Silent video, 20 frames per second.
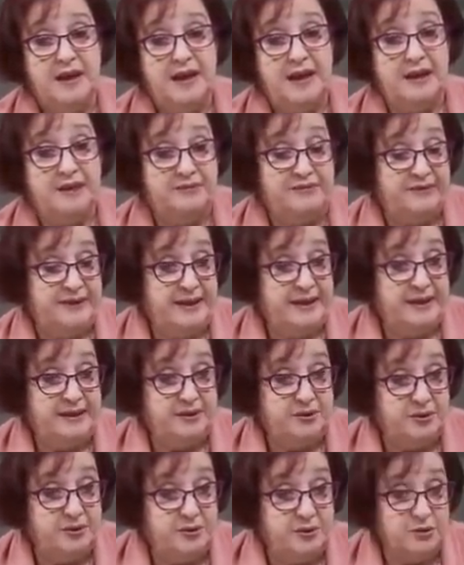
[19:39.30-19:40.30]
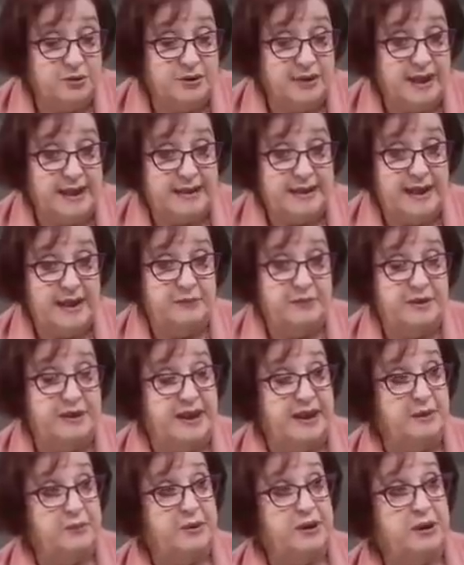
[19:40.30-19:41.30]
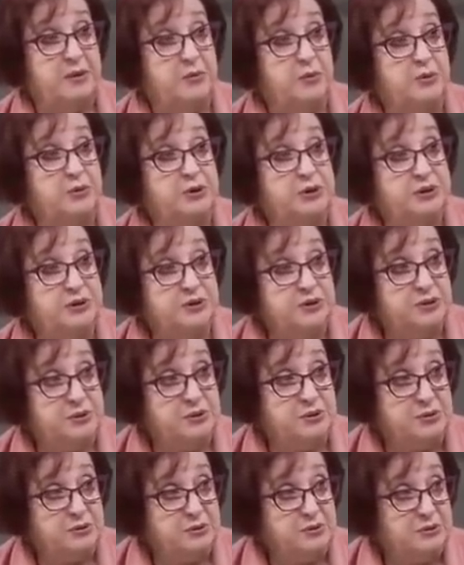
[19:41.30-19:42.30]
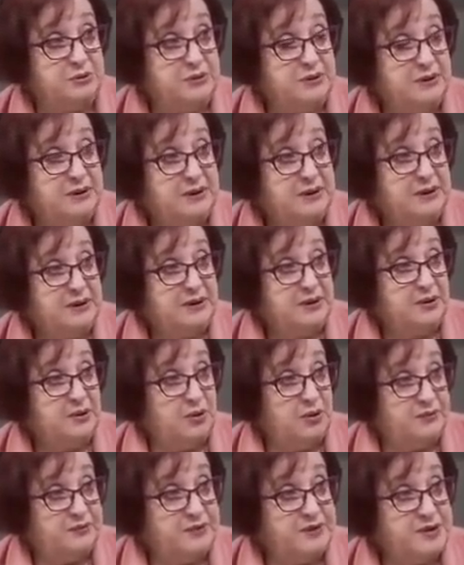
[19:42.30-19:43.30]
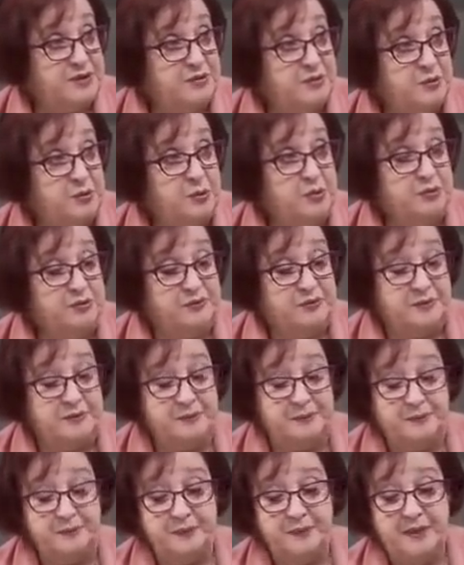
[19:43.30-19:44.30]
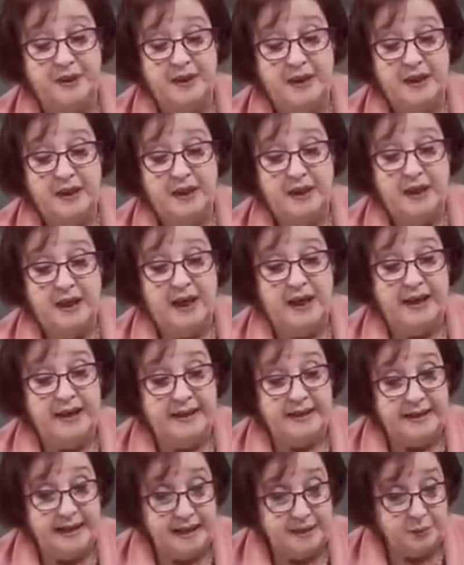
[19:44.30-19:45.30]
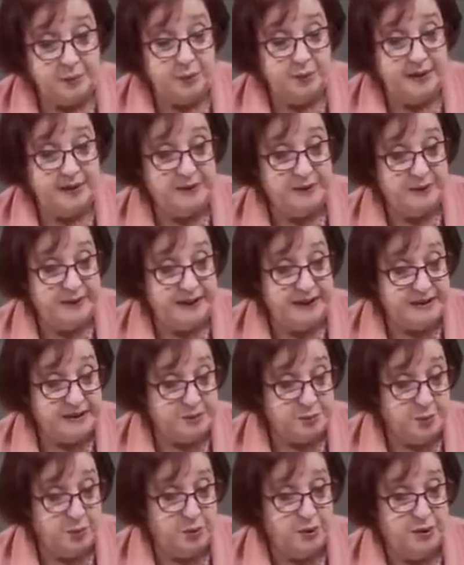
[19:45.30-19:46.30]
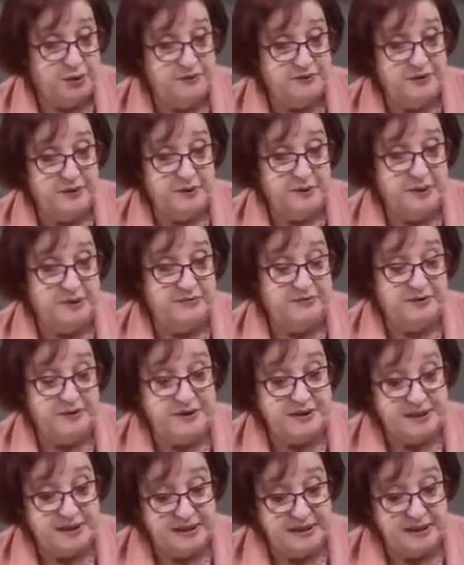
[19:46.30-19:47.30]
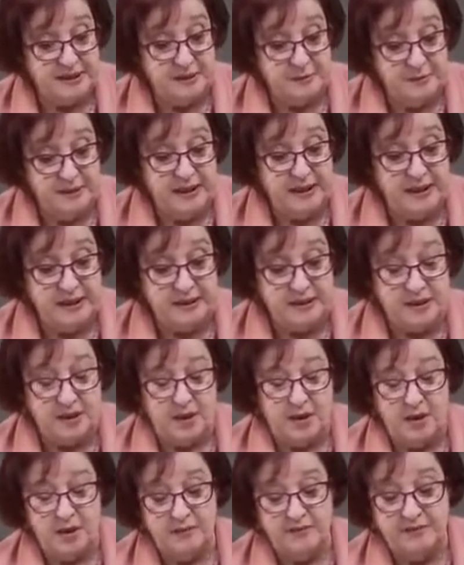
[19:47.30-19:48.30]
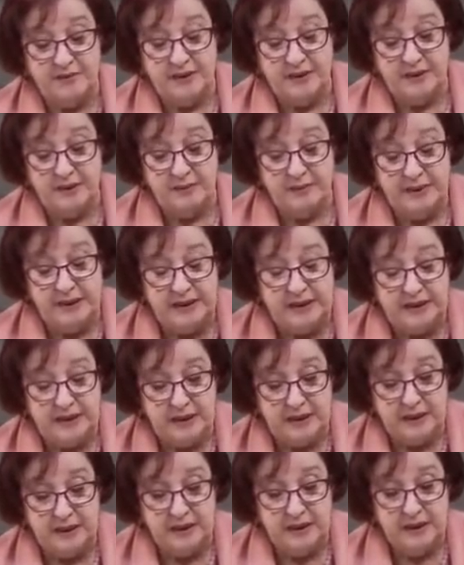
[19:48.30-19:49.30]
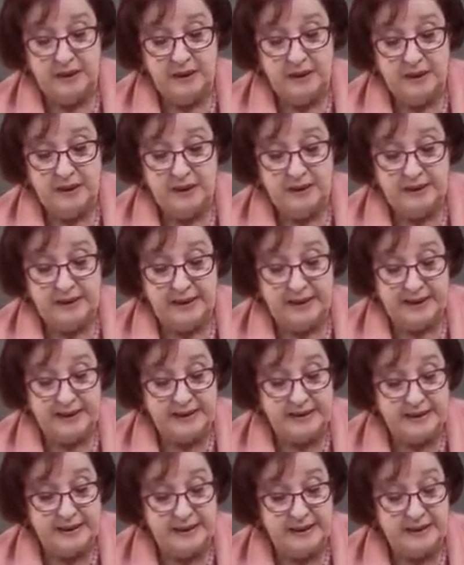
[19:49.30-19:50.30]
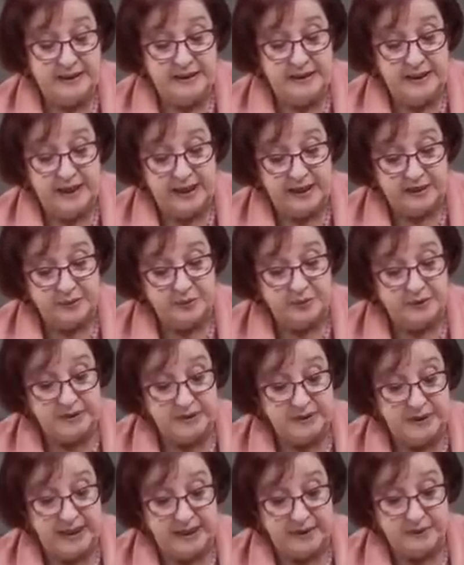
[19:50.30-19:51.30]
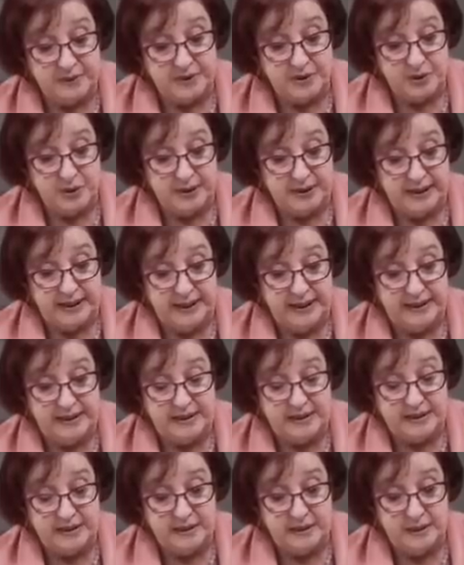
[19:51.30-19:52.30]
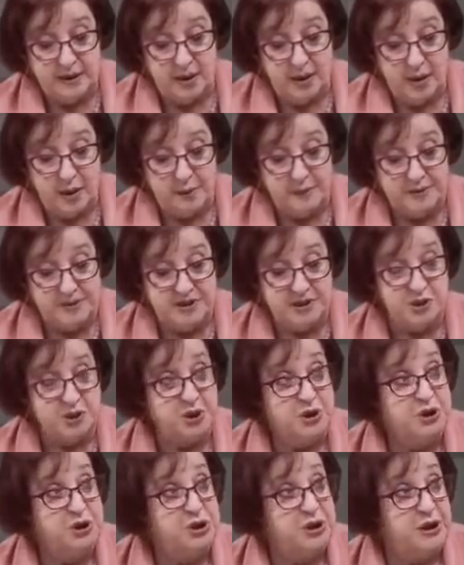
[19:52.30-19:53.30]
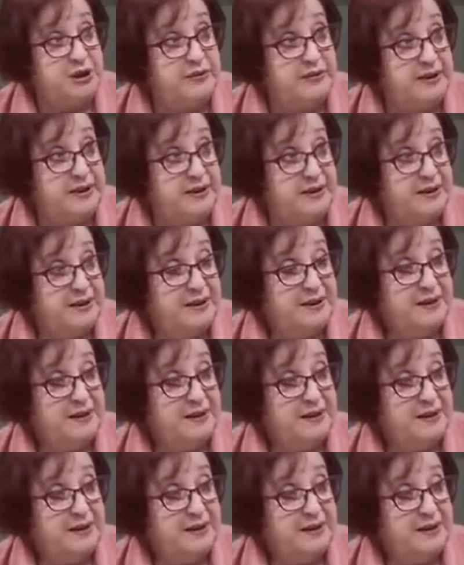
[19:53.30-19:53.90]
And failing to do that, I would then bring a motion to call for his removal. And at that point, when I spoke on February the 1st, it's in the minutes of the meeting, that I said that was not against the opposition chairing,